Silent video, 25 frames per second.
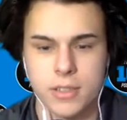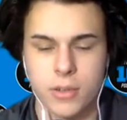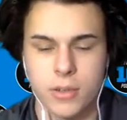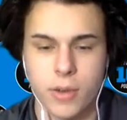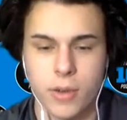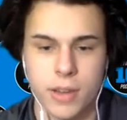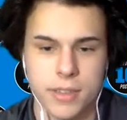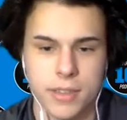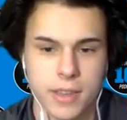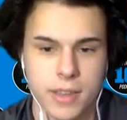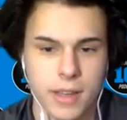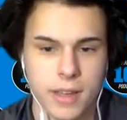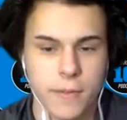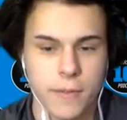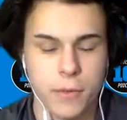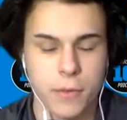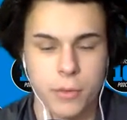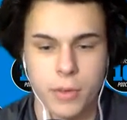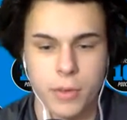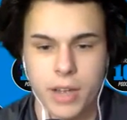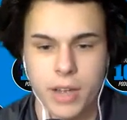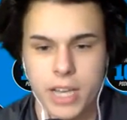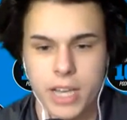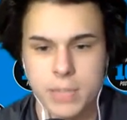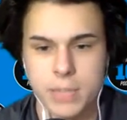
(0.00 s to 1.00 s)
You're right; they have
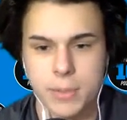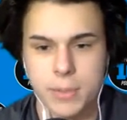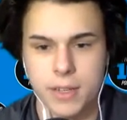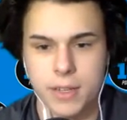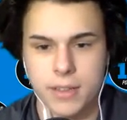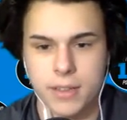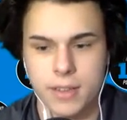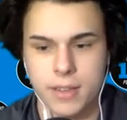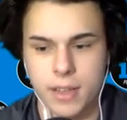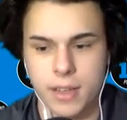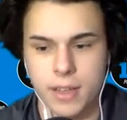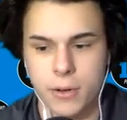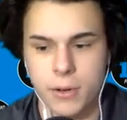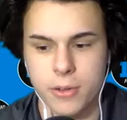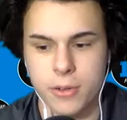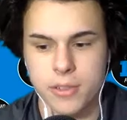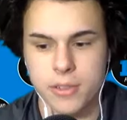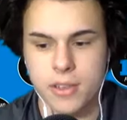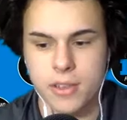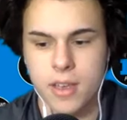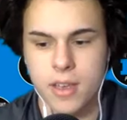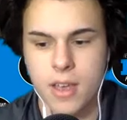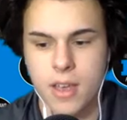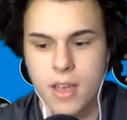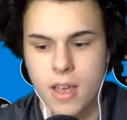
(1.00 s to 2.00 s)
3 Heisman
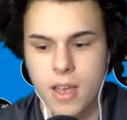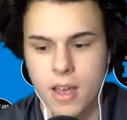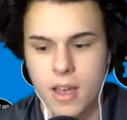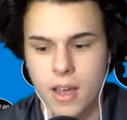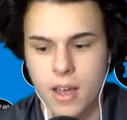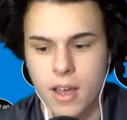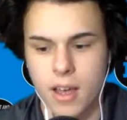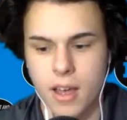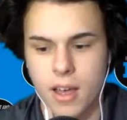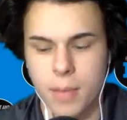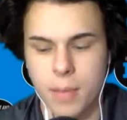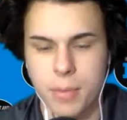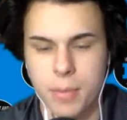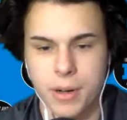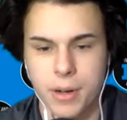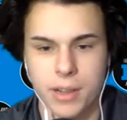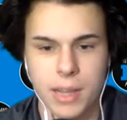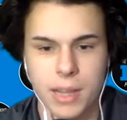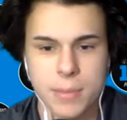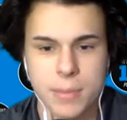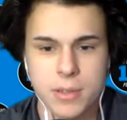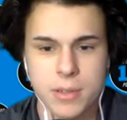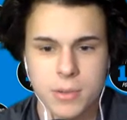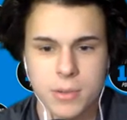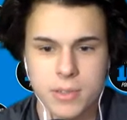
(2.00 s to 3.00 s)
contenders, but
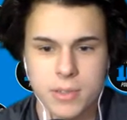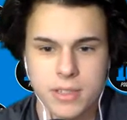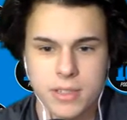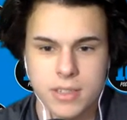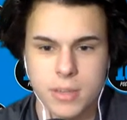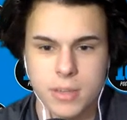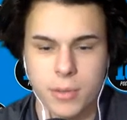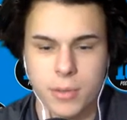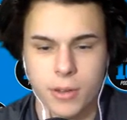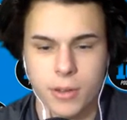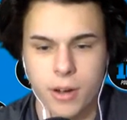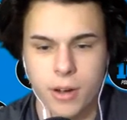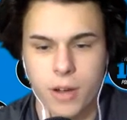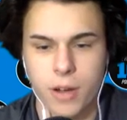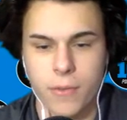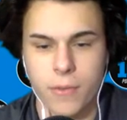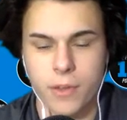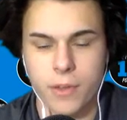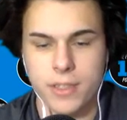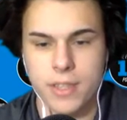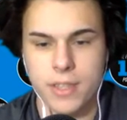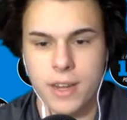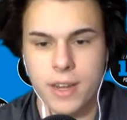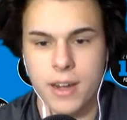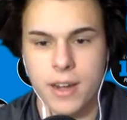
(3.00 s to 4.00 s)
Clemson was a similar
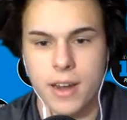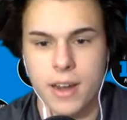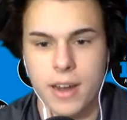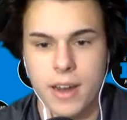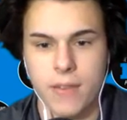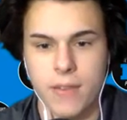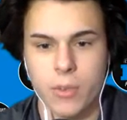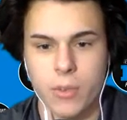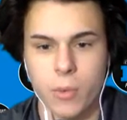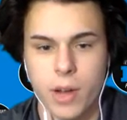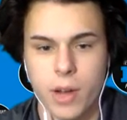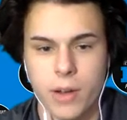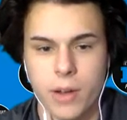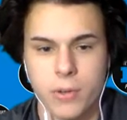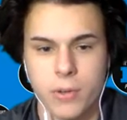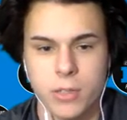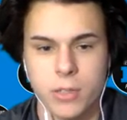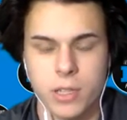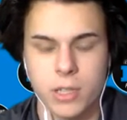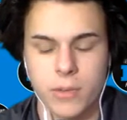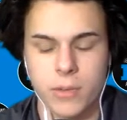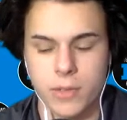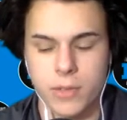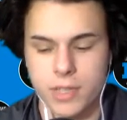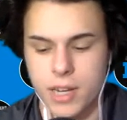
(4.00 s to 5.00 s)
offense. They didn't have the wide
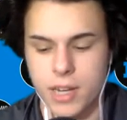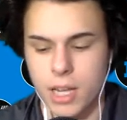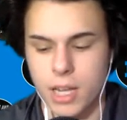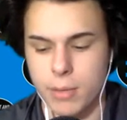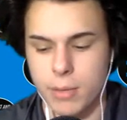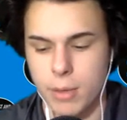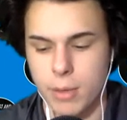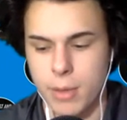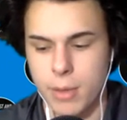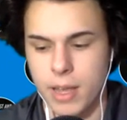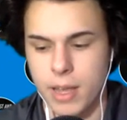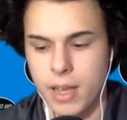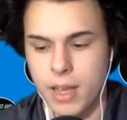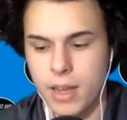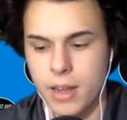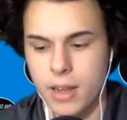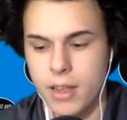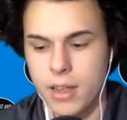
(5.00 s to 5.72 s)
receivers that Alabama had,